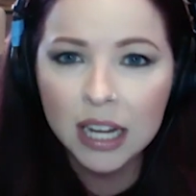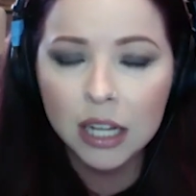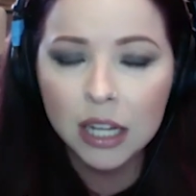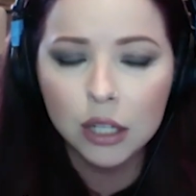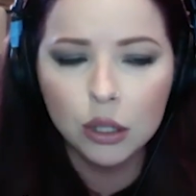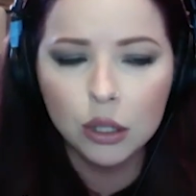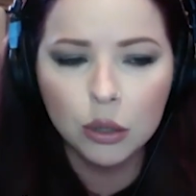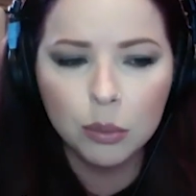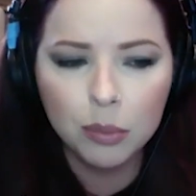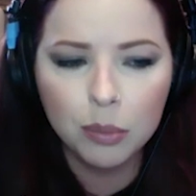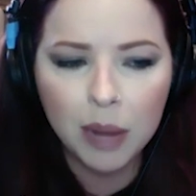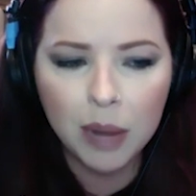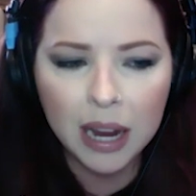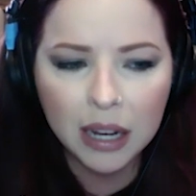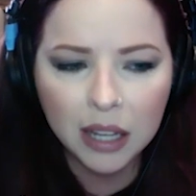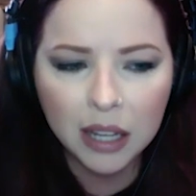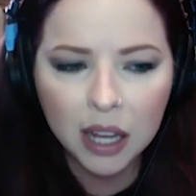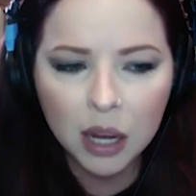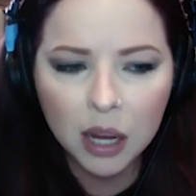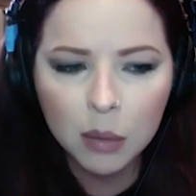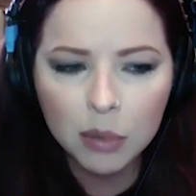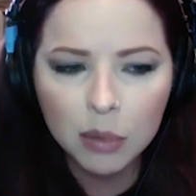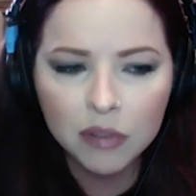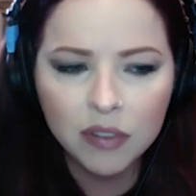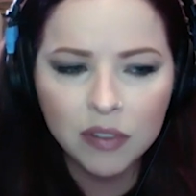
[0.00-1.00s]
So
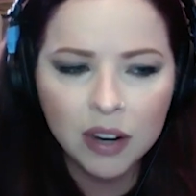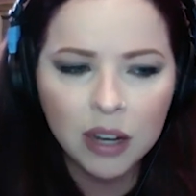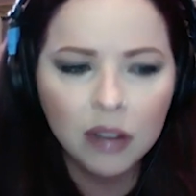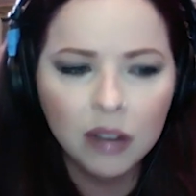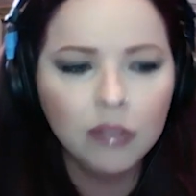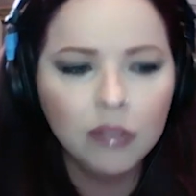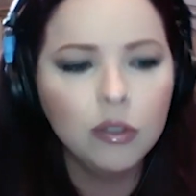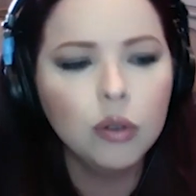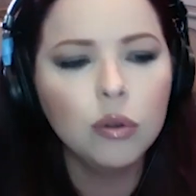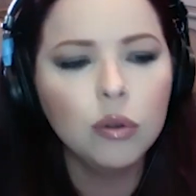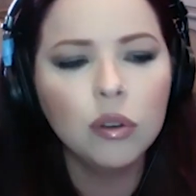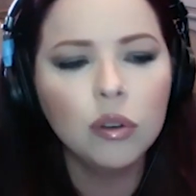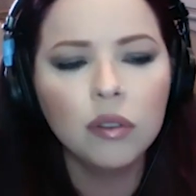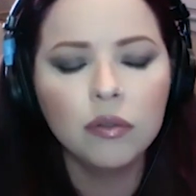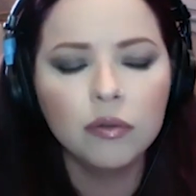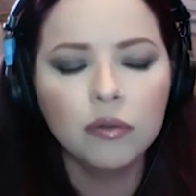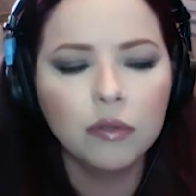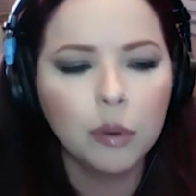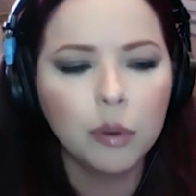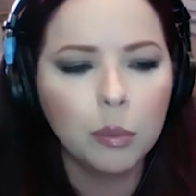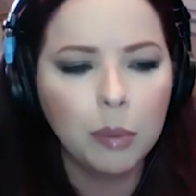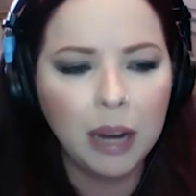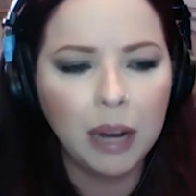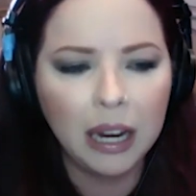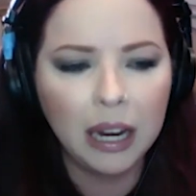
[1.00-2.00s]
Bandcamp, if any of you
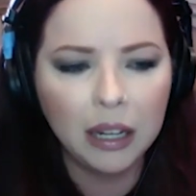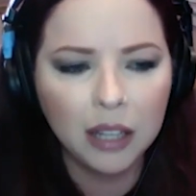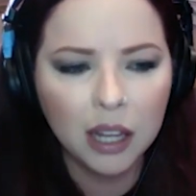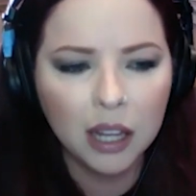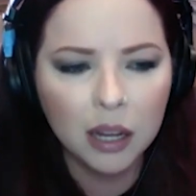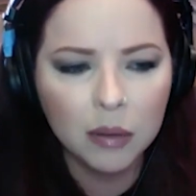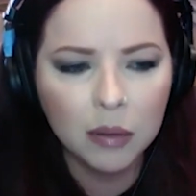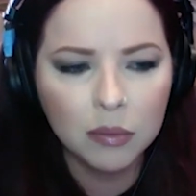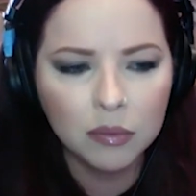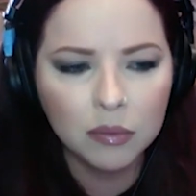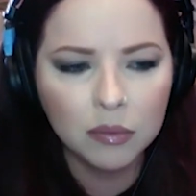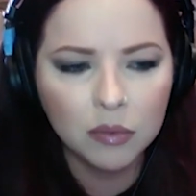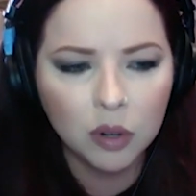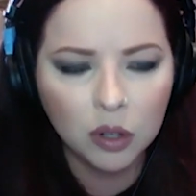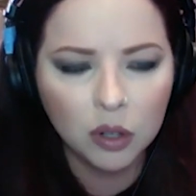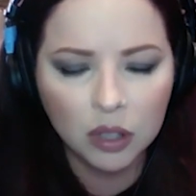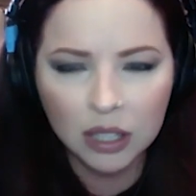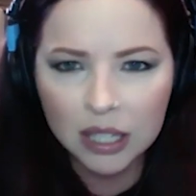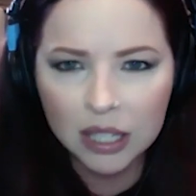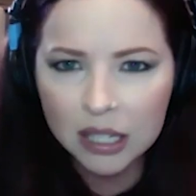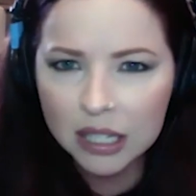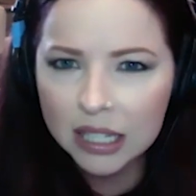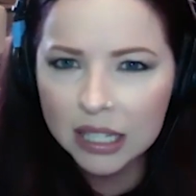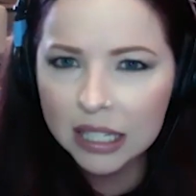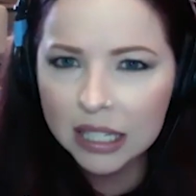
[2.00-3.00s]
from Bandcamp are
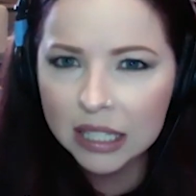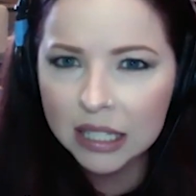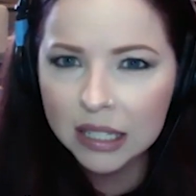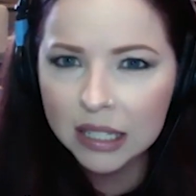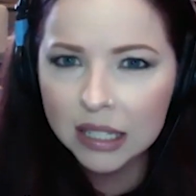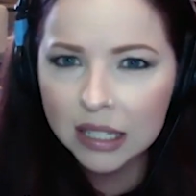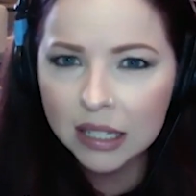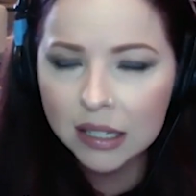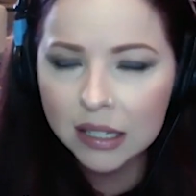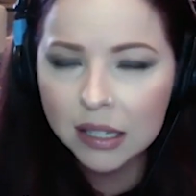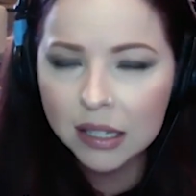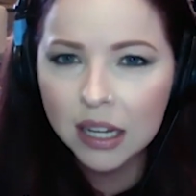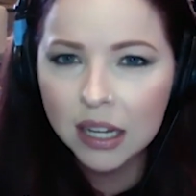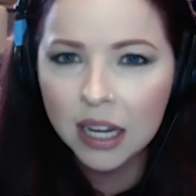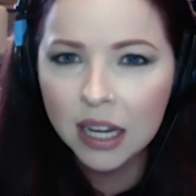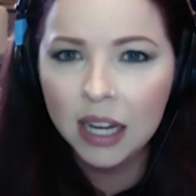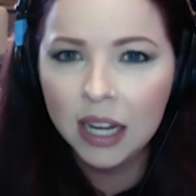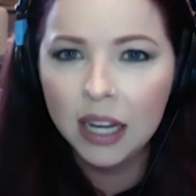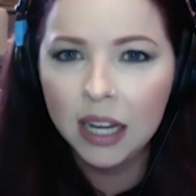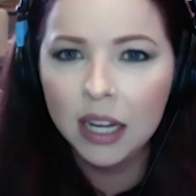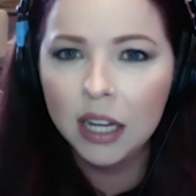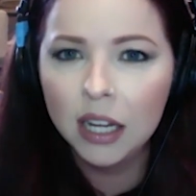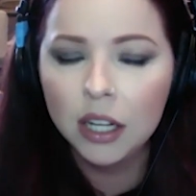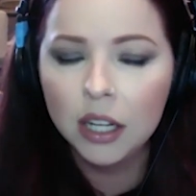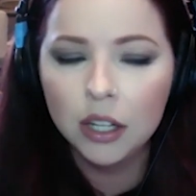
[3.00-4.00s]
listening to this,
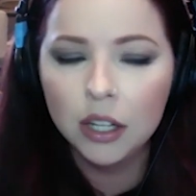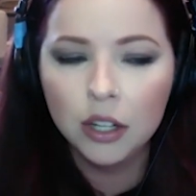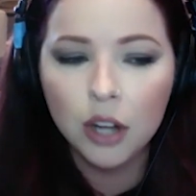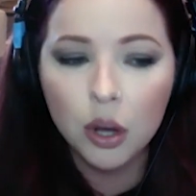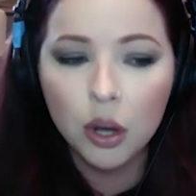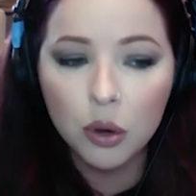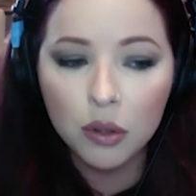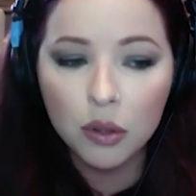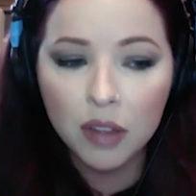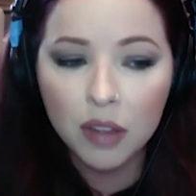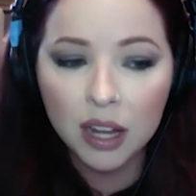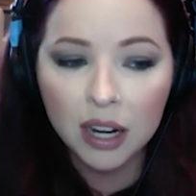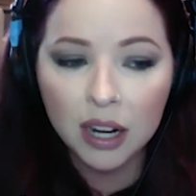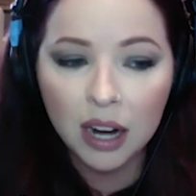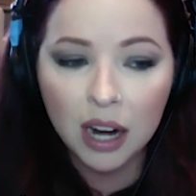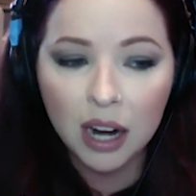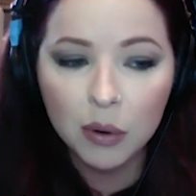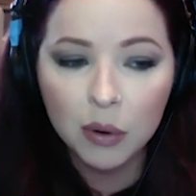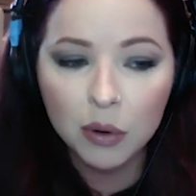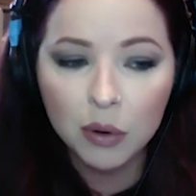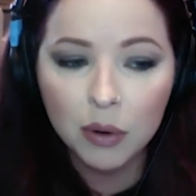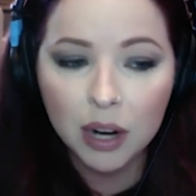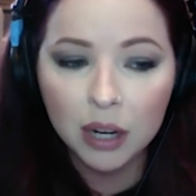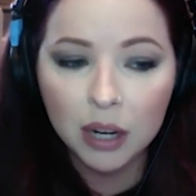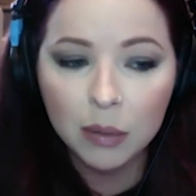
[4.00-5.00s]
know that I
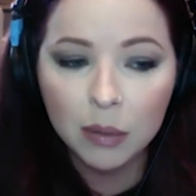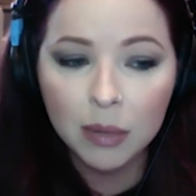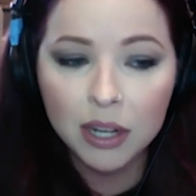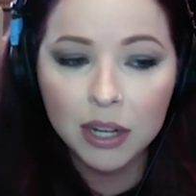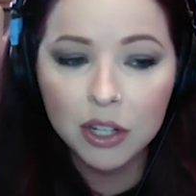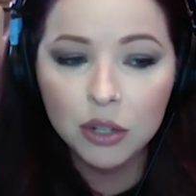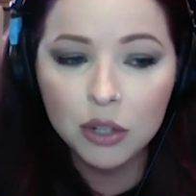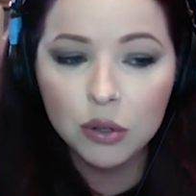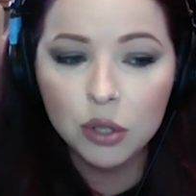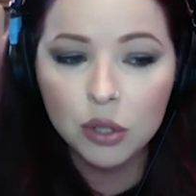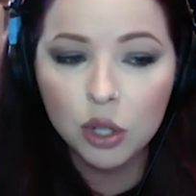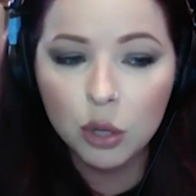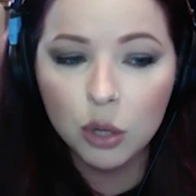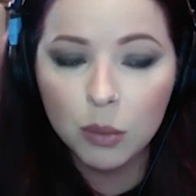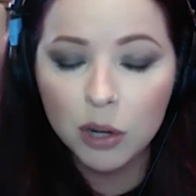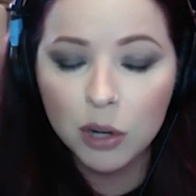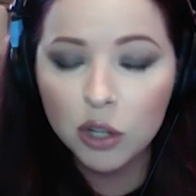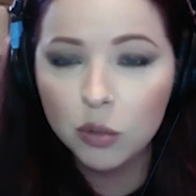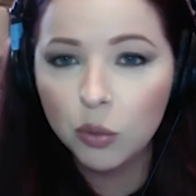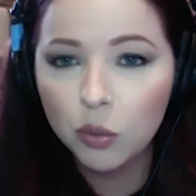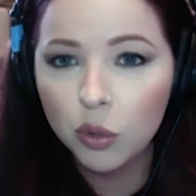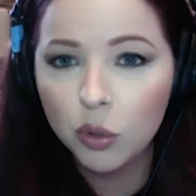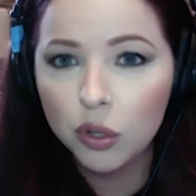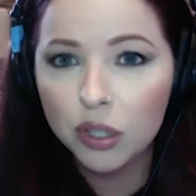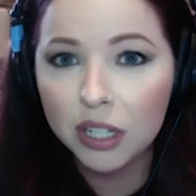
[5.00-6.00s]
would recommend you so much
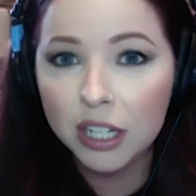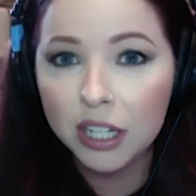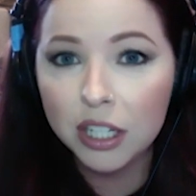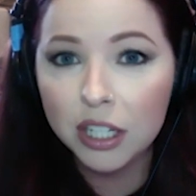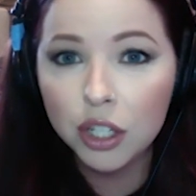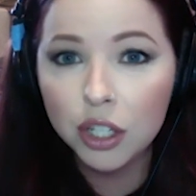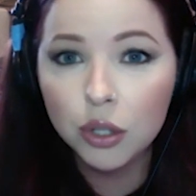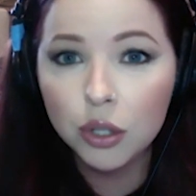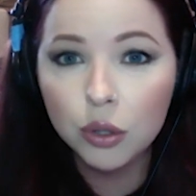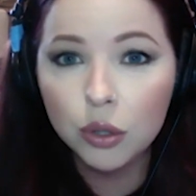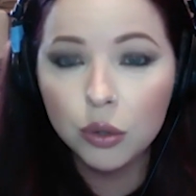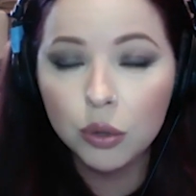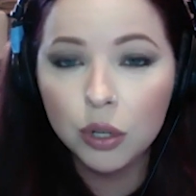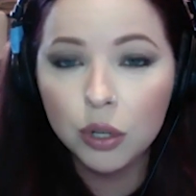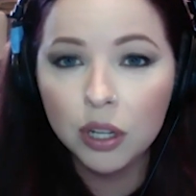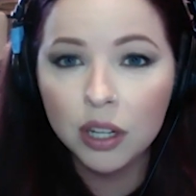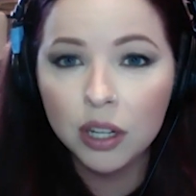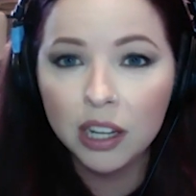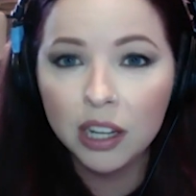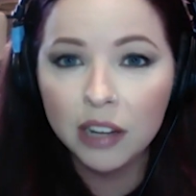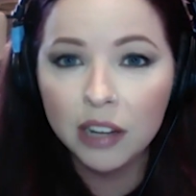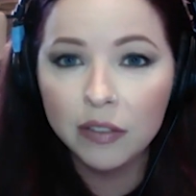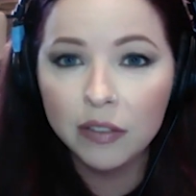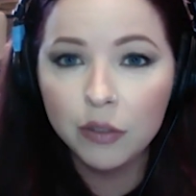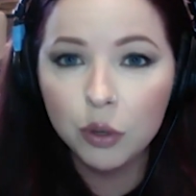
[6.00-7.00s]
more than I do
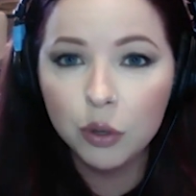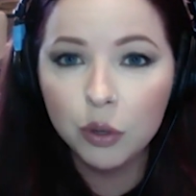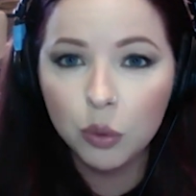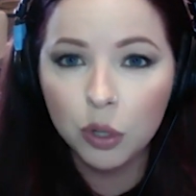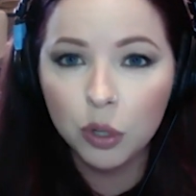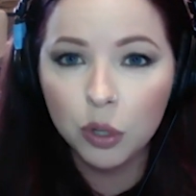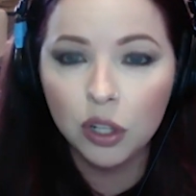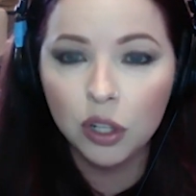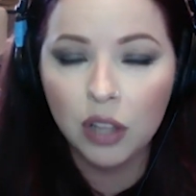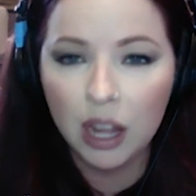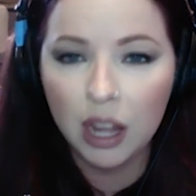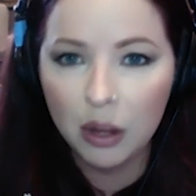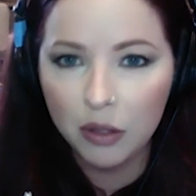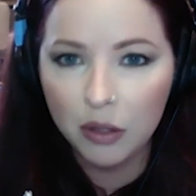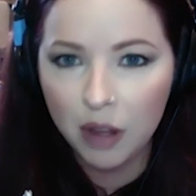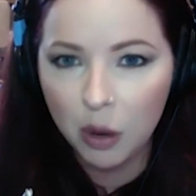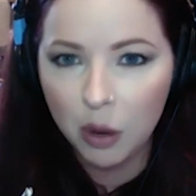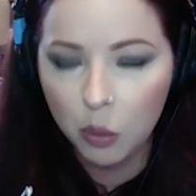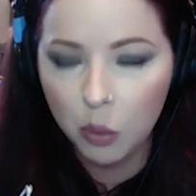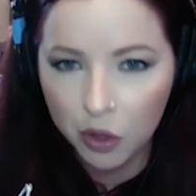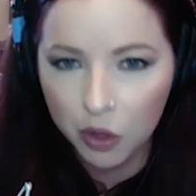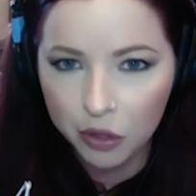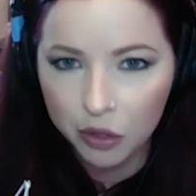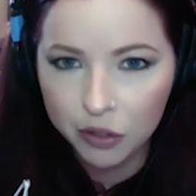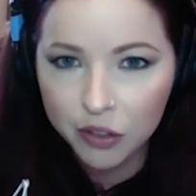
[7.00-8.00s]
if you would allow that
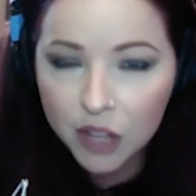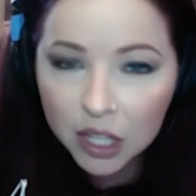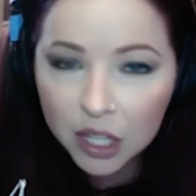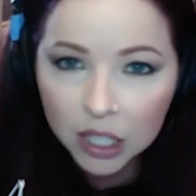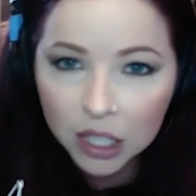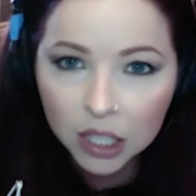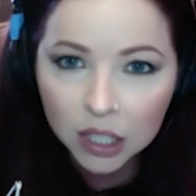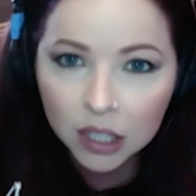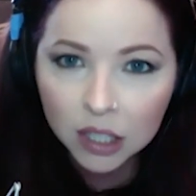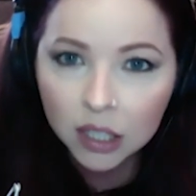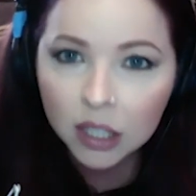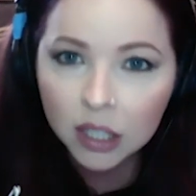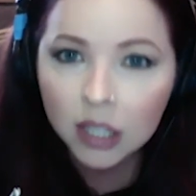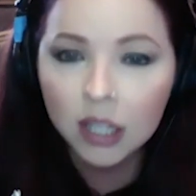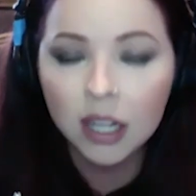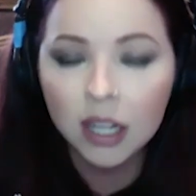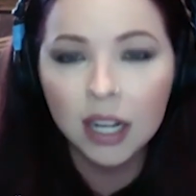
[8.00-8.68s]
one thing.